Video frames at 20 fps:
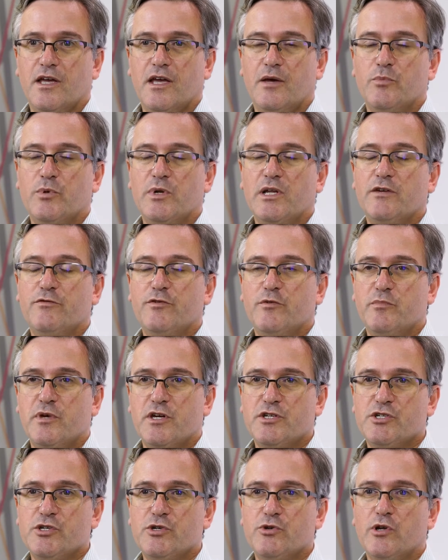and will even
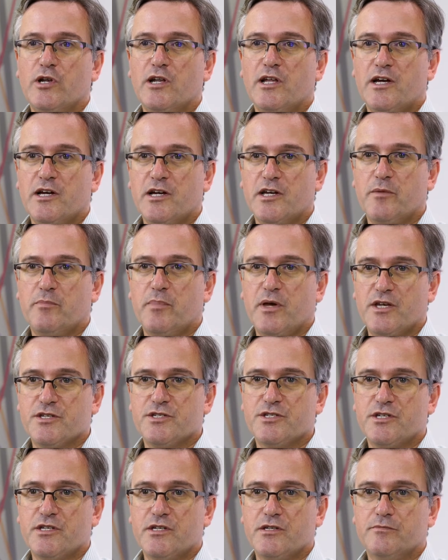measure your lung
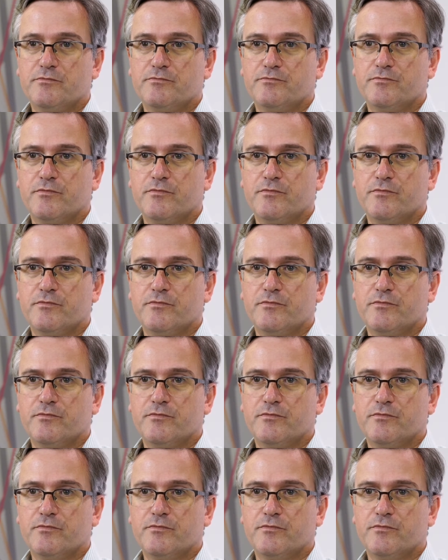capacity.